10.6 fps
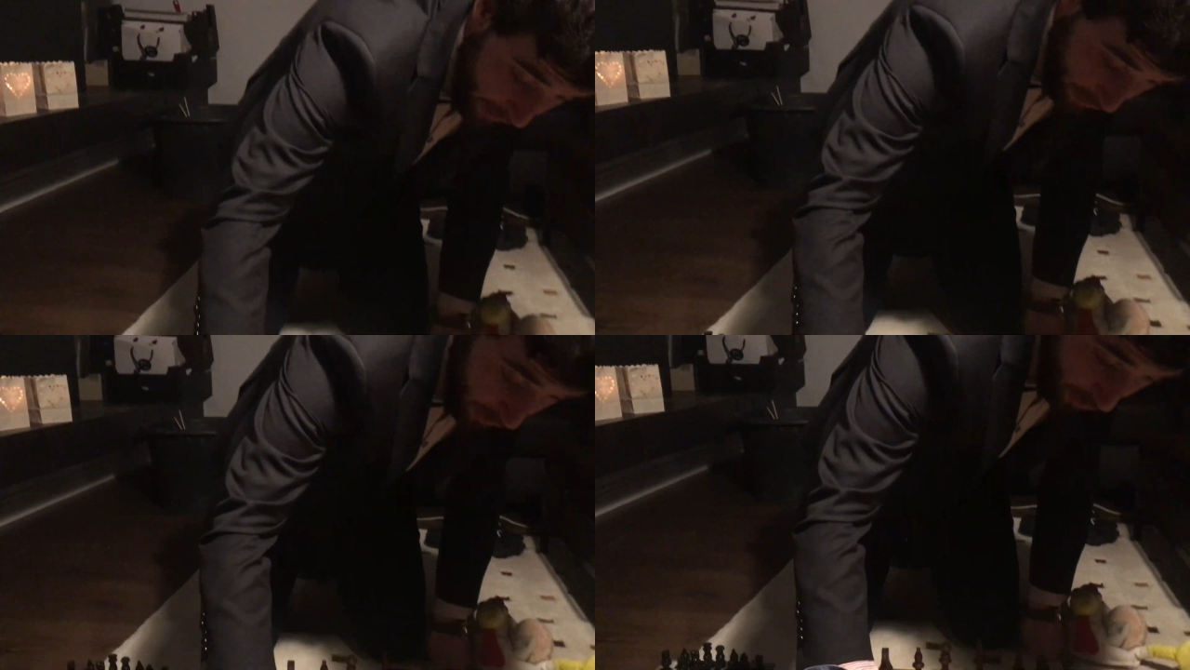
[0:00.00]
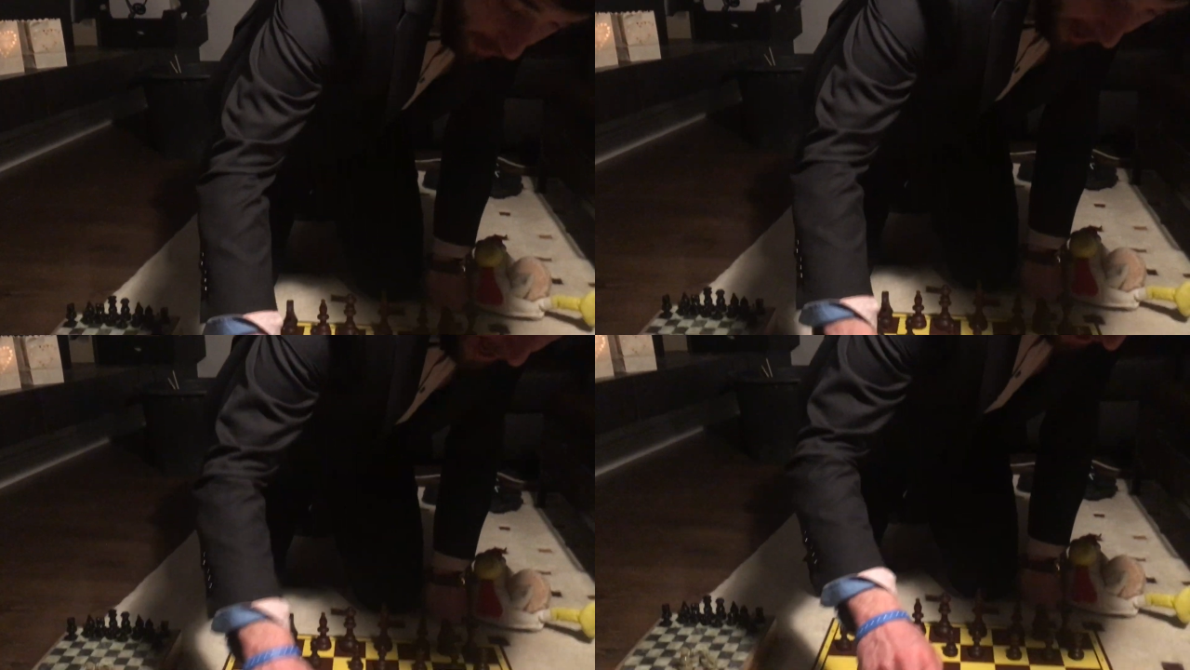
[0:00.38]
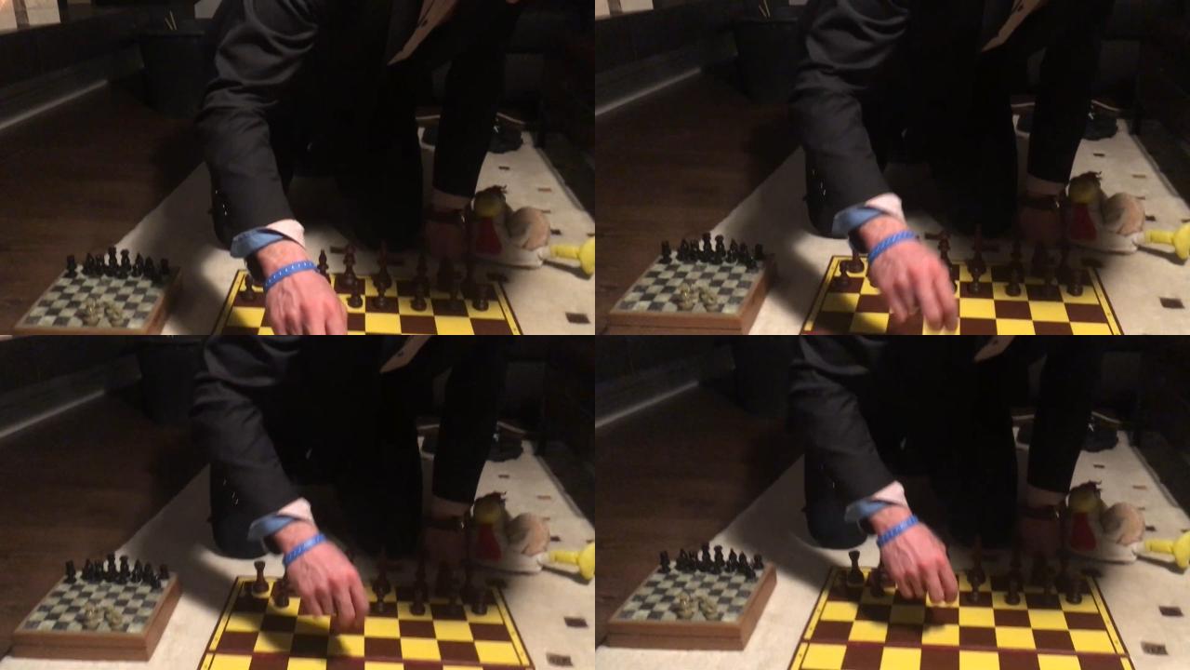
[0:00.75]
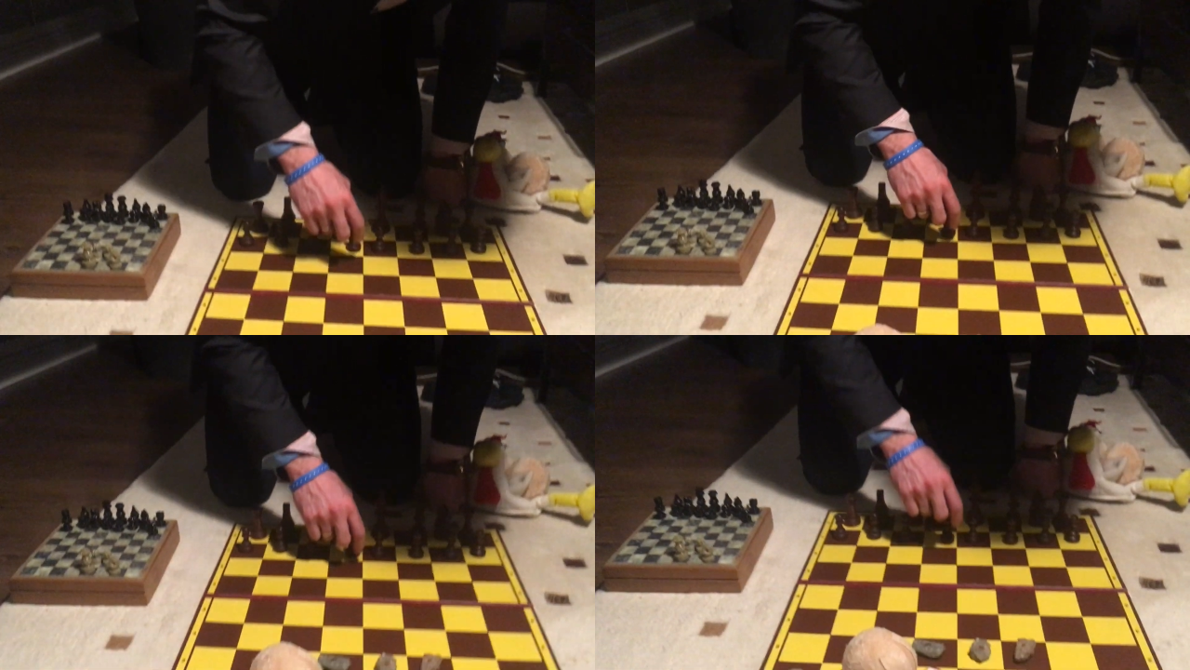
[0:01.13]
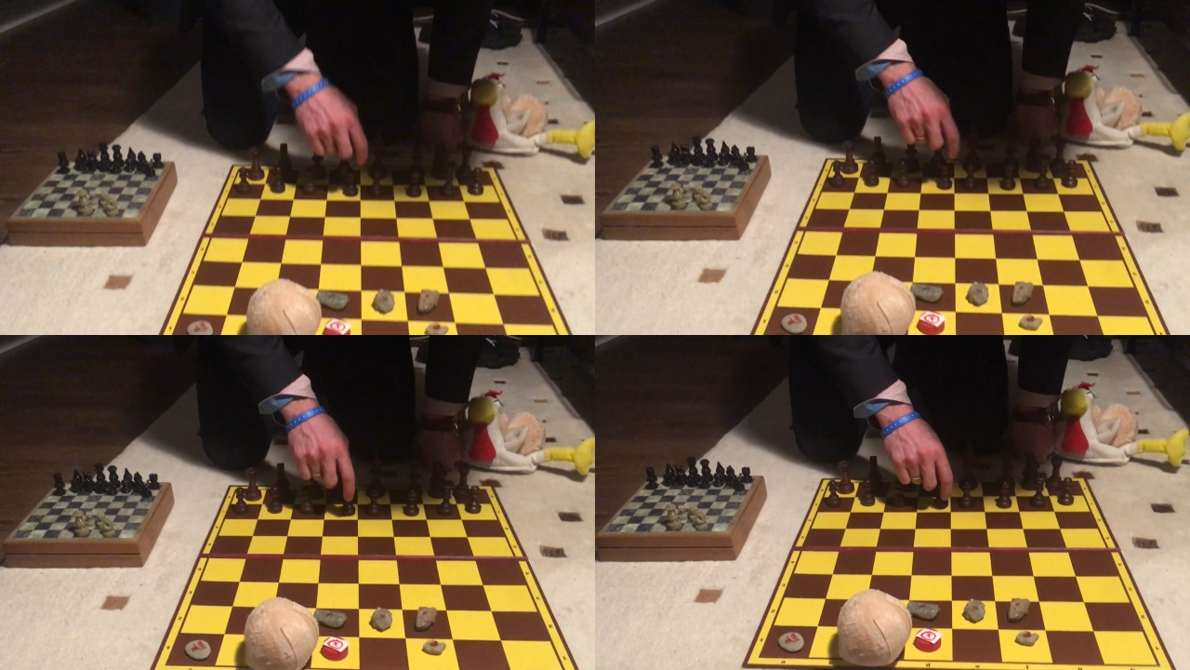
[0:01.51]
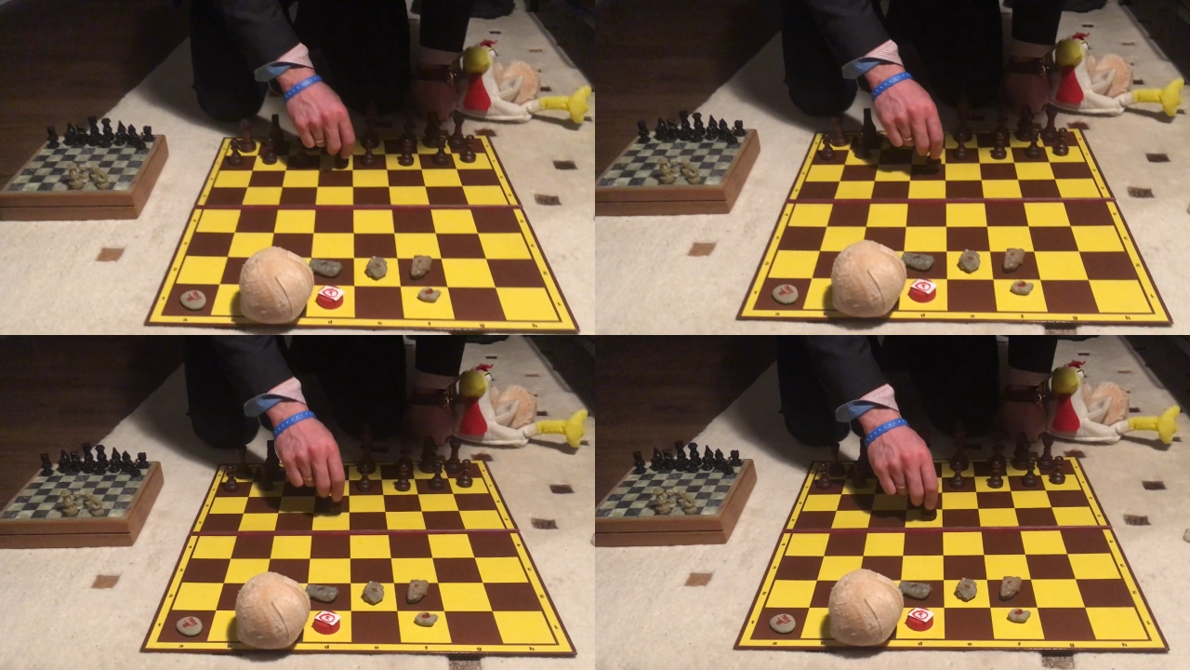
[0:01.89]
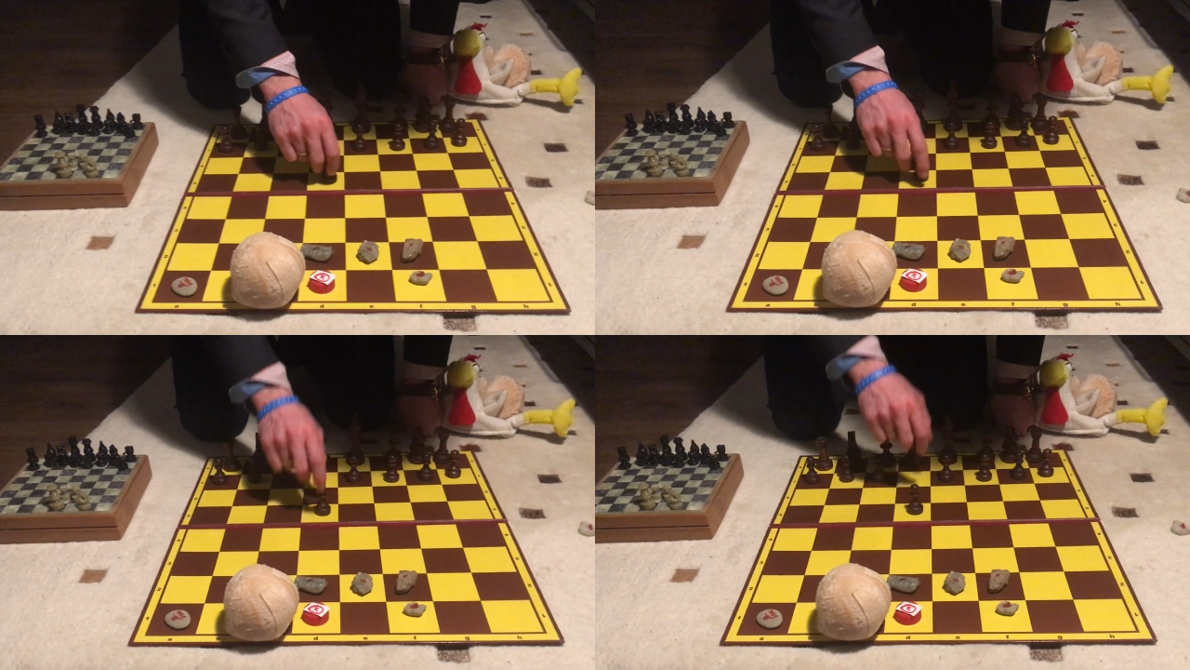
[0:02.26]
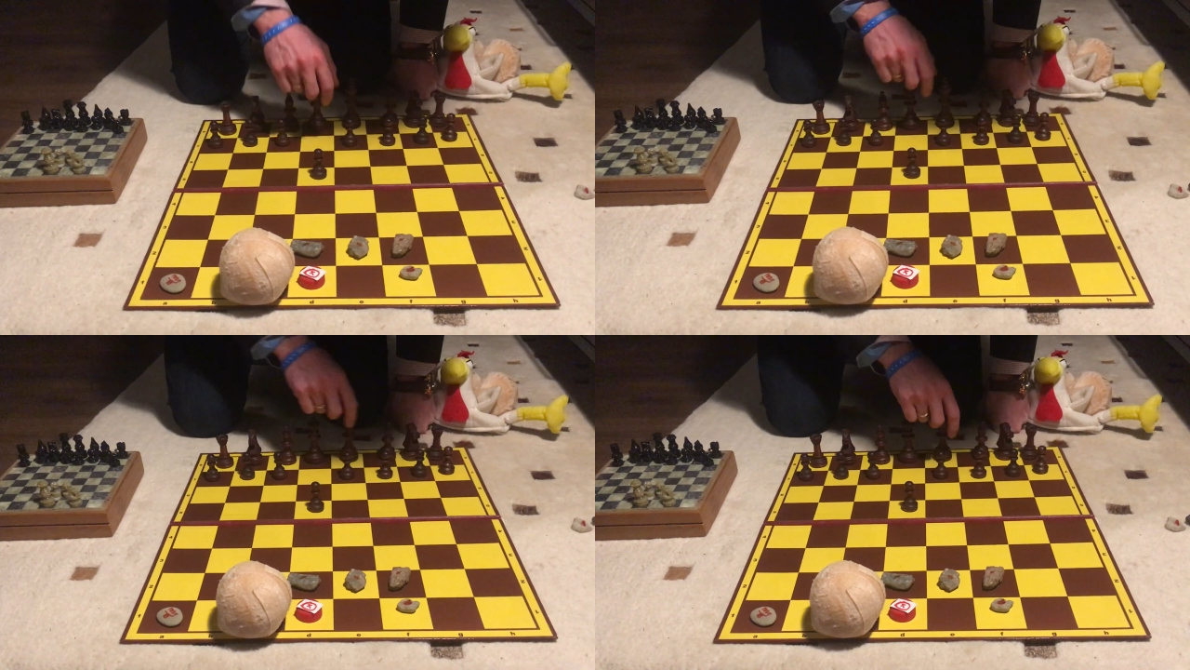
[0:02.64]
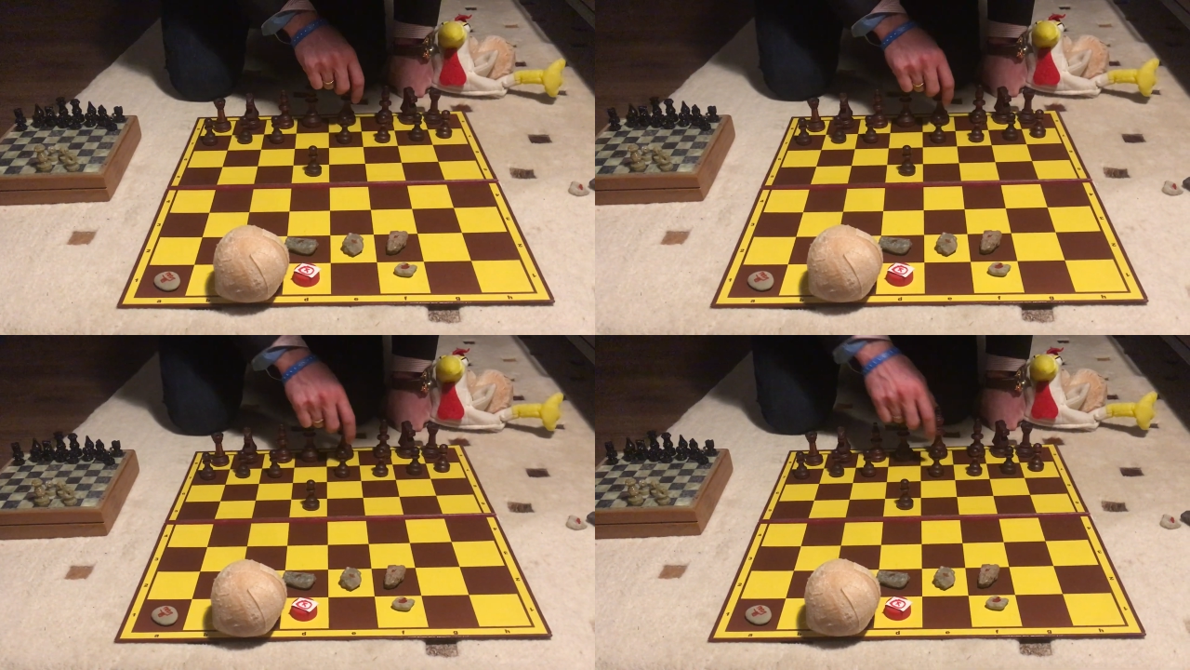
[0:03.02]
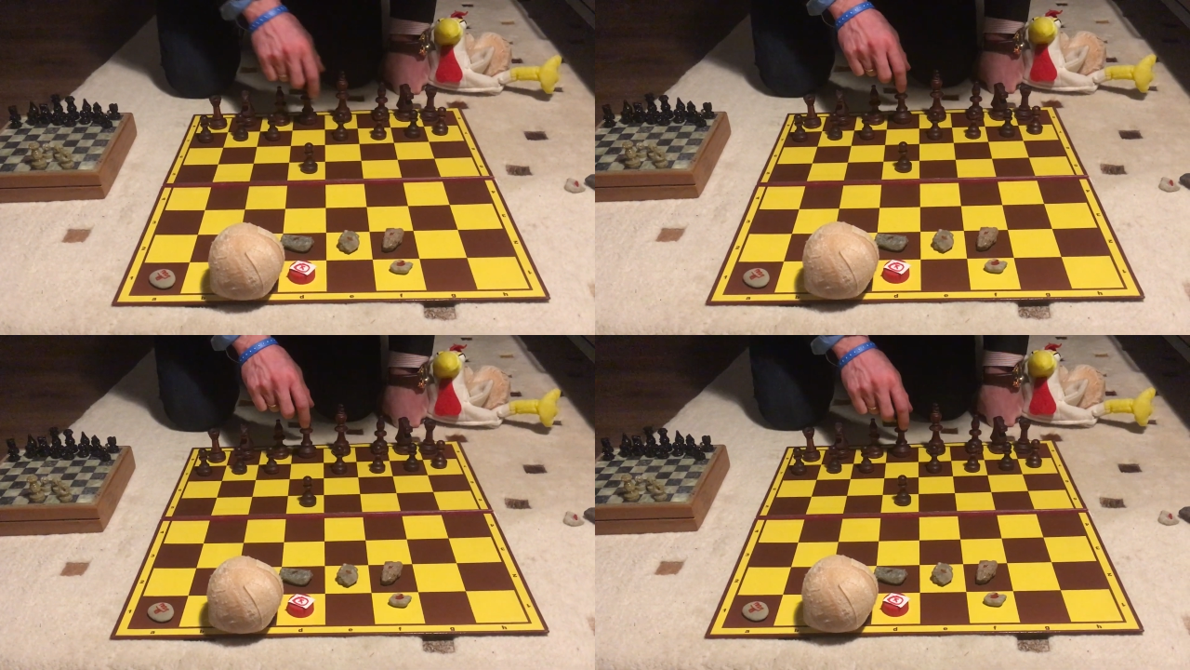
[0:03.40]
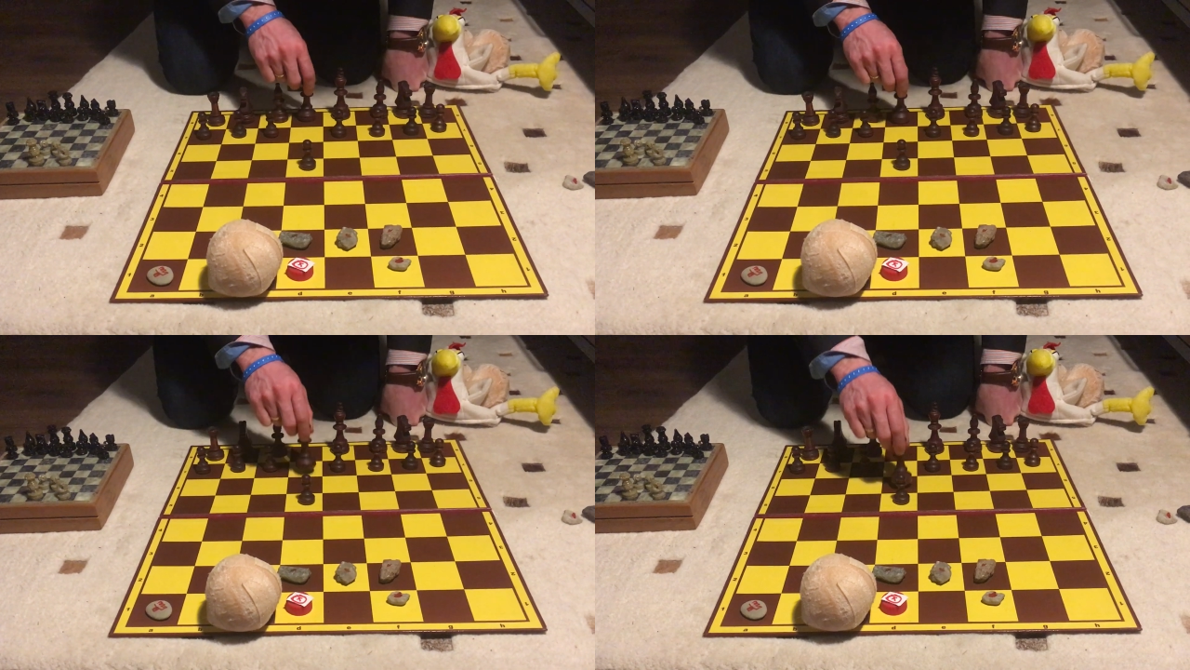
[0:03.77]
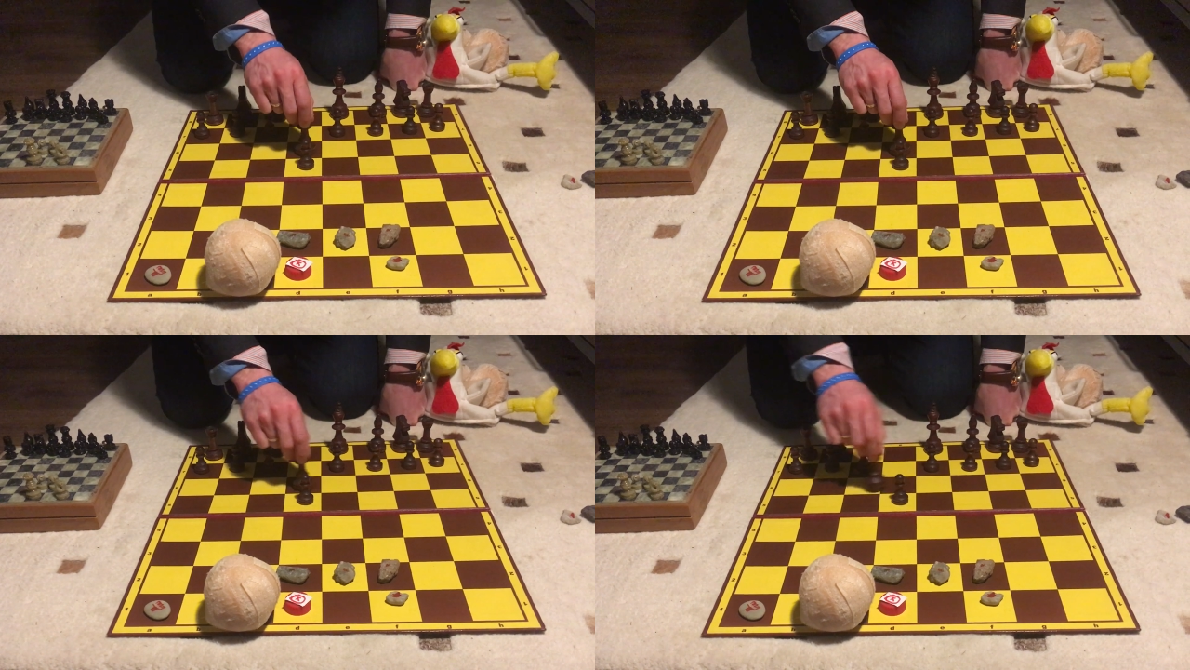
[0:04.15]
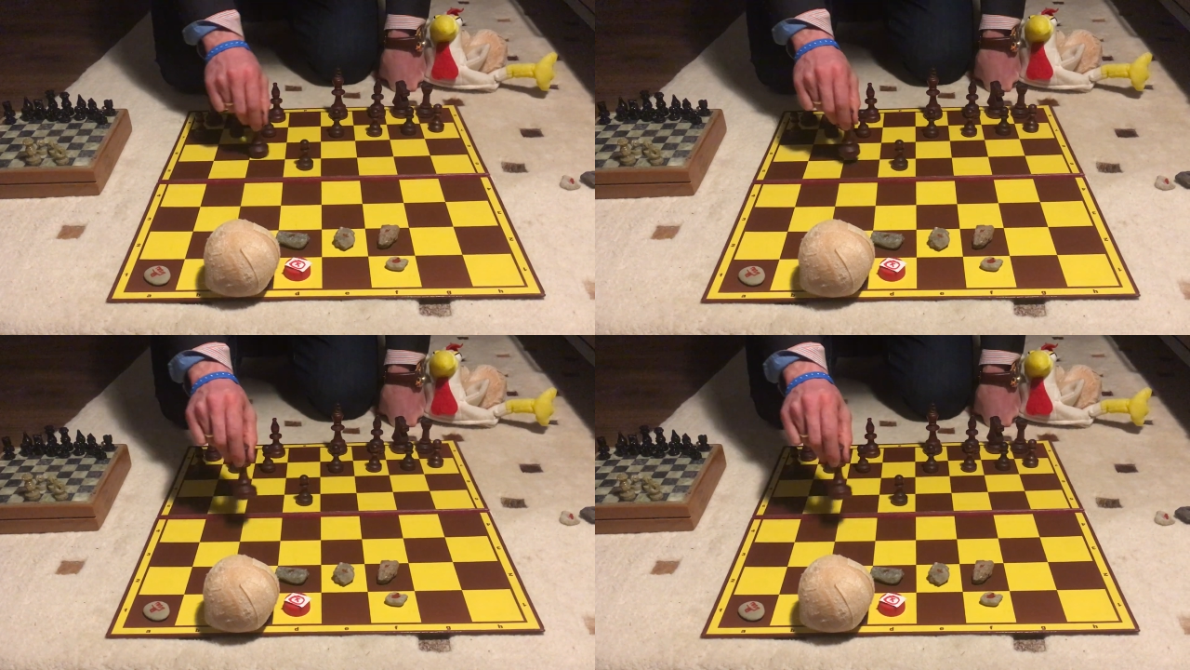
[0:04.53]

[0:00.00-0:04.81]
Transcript: (no speaker visible)